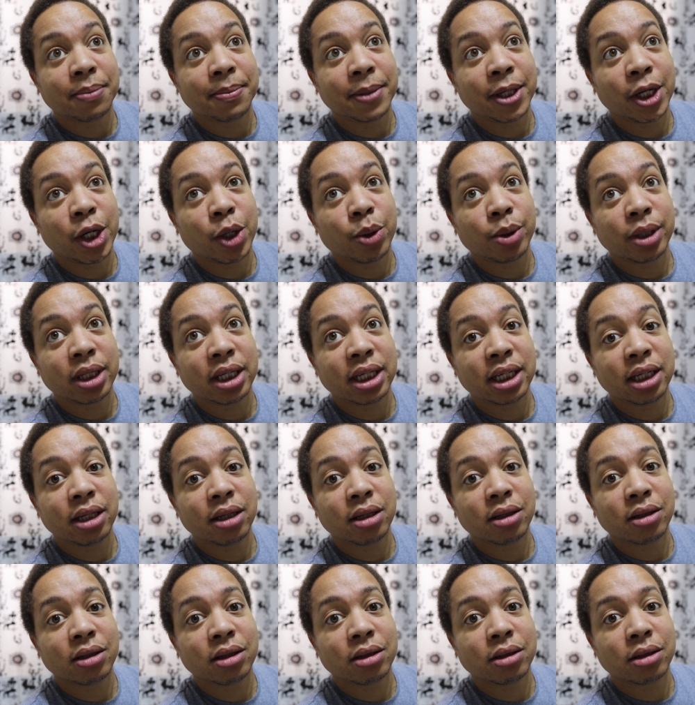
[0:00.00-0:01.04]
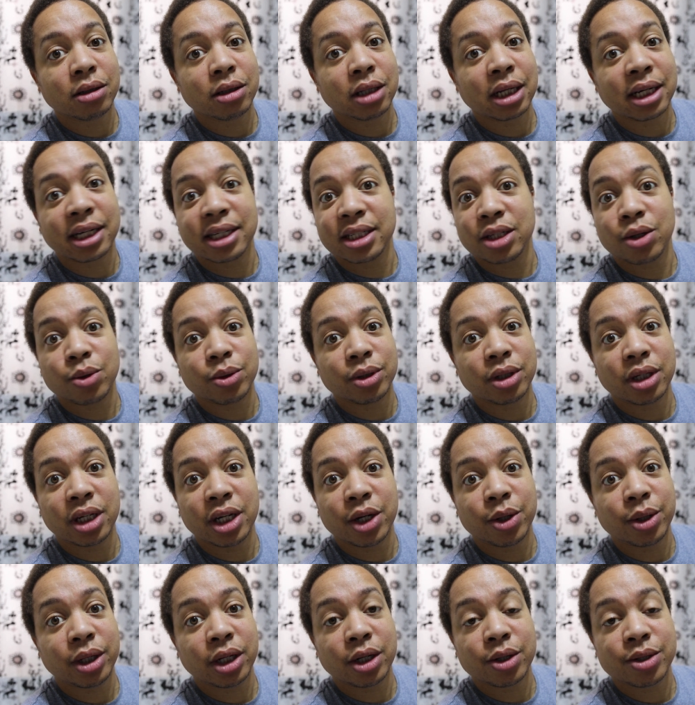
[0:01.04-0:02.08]
He only, like I told you, he
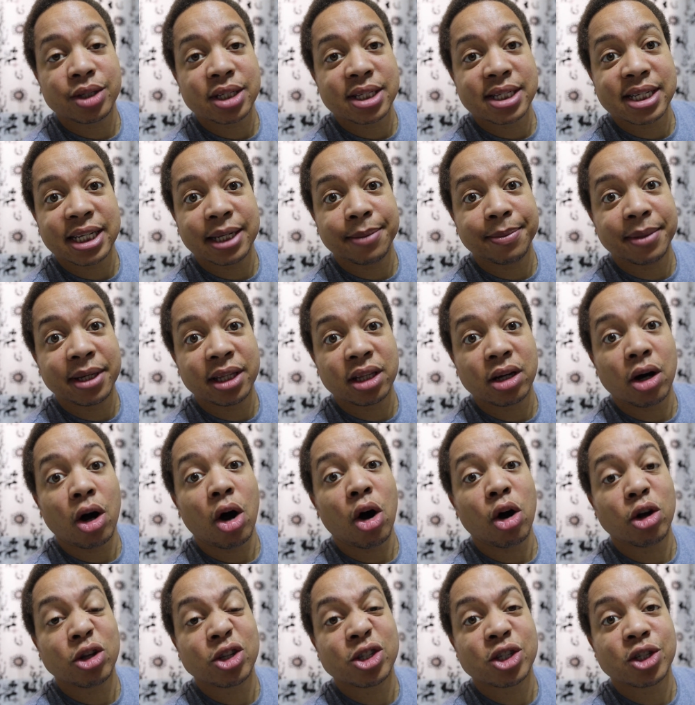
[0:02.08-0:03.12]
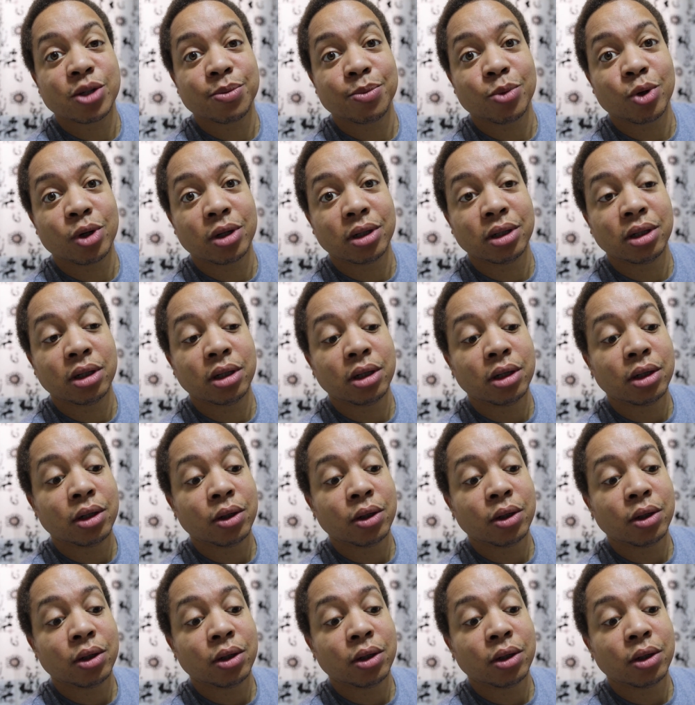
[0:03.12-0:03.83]
only goes to sleep either on someone